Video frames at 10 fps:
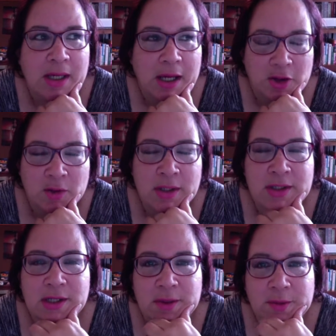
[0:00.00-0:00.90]
And you can
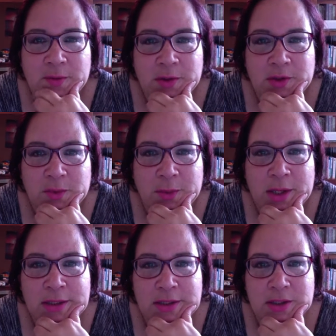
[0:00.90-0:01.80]
tell with your
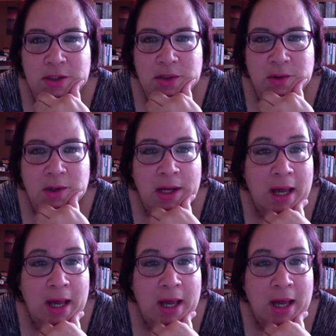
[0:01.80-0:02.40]
bosses too.